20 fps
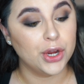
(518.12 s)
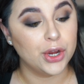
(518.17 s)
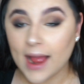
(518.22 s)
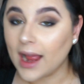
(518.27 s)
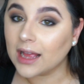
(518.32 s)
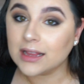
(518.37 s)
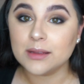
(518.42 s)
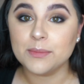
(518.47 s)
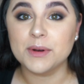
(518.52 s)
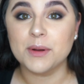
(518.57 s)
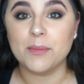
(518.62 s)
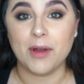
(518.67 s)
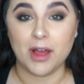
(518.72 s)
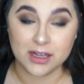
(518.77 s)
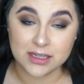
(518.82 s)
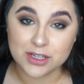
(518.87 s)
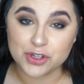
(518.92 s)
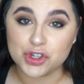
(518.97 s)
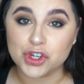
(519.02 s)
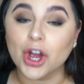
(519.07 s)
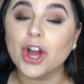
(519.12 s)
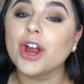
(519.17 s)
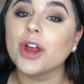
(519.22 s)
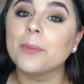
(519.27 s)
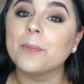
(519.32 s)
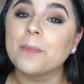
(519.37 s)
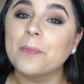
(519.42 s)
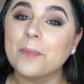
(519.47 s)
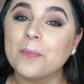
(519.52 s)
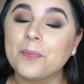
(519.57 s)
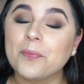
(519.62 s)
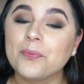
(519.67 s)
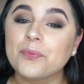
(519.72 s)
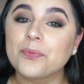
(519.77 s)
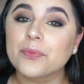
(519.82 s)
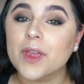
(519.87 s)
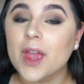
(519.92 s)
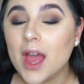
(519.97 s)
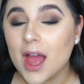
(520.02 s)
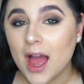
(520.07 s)
I got them in a BoxyCharm.
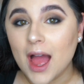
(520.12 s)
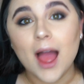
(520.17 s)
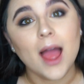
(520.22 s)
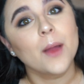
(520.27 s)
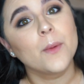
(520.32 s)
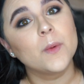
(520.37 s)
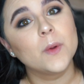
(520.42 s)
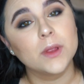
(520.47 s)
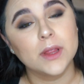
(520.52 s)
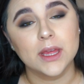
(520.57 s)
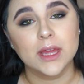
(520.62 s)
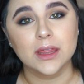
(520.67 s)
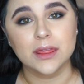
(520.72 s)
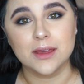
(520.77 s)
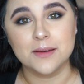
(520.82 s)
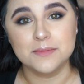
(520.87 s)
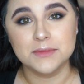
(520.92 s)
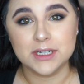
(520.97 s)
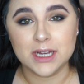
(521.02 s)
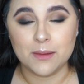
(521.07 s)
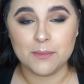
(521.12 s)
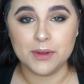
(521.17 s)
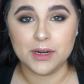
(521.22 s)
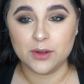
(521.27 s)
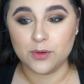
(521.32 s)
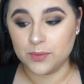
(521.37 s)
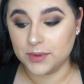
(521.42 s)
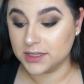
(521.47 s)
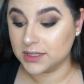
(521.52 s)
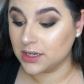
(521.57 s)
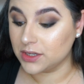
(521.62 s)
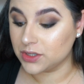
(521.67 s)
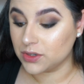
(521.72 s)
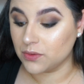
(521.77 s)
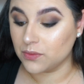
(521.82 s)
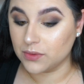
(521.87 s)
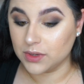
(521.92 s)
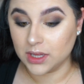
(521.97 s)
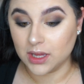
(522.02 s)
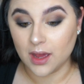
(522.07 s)
I will link them down below because I
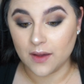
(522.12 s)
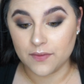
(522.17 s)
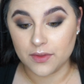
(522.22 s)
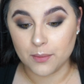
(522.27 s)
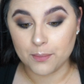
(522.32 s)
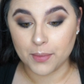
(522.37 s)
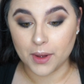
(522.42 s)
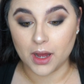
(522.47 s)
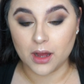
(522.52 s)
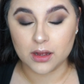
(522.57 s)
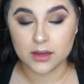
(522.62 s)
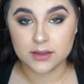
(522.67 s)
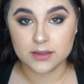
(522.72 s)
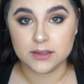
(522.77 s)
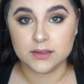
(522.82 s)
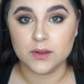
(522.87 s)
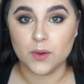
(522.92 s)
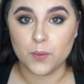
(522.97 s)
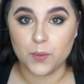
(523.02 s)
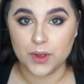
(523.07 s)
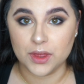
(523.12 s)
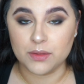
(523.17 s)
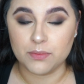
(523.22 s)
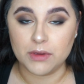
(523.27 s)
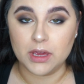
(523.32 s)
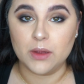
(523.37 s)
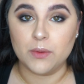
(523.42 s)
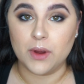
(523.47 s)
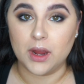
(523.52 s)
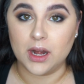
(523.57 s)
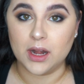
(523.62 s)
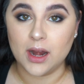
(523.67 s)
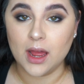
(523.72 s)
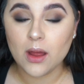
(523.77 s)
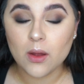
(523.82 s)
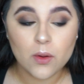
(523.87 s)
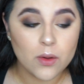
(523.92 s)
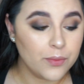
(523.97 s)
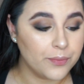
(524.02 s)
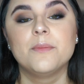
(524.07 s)
don't really have the box with me right
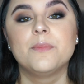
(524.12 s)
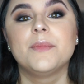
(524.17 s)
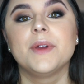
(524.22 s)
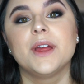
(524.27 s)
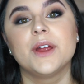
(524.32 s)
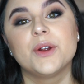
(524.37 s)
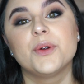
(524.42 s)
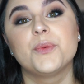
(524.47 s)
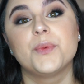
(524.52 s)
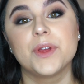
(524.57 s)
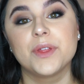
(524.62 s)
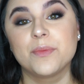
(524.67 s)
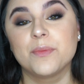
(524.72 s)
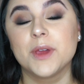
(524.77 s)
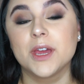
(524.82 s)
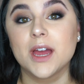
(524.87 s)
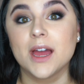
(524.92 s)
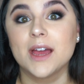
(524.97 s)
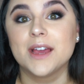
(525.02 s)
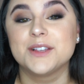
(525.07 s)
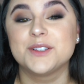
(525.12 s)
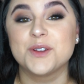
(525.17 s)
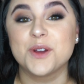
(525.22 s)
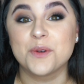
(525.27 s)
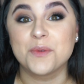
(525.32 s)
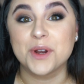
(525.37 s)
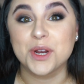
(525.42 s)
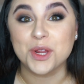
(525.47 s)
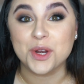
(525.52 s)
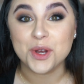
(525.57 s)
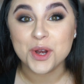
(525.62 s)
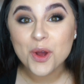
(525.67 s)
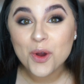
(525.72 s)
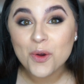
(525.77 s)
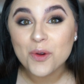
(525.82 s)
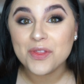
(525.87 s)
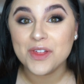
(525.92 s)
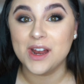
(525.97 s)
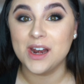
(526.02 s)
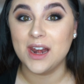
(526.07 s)
now. Bear with me guys, you already
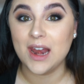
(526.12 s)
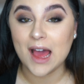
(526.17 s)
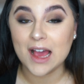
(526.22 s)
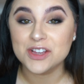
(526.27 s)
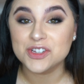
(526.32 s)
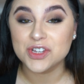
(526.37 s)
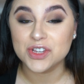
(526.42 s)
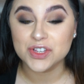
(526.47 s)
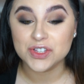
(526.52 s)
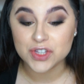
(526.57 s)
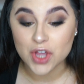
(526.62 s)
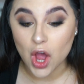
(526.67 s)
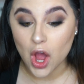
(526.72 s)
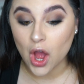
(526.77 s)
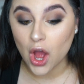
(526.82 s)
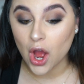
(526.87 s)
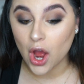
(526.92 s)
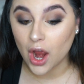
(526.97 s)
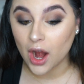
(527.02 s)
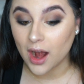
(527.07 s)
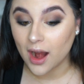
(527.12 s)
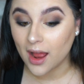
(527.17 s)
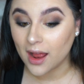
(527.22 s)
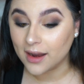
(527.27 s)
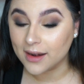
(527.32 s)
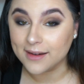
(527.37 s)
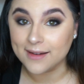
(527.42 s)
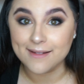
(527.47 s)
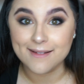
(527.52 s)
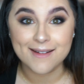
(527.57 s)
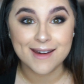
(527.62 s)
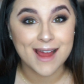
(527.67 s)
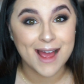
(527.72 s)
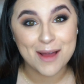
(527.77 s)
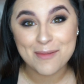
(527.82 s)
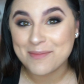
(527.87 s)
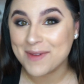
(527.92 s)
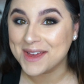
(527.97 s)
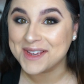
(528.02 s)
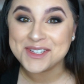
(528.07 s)
know that lashes are
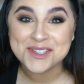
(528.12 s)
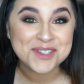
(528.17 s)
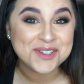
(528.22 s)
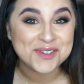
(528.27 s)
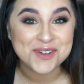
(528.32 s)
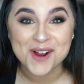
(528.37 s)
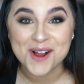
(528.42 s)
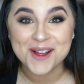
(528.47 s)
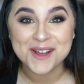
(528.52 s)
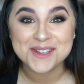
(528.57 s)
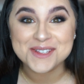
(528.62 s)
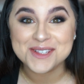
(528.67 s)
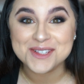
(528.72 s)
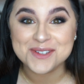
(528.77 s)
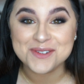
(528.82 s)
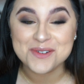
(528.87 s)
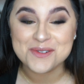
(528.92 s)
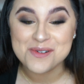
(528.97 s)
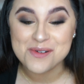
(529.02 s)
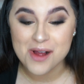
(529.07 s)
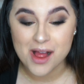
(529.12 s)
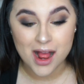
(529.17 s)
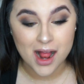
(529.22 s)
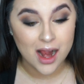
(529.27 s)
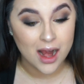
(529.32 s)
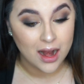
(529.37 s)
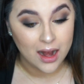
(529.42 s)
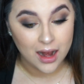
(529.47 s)
not my strong suit.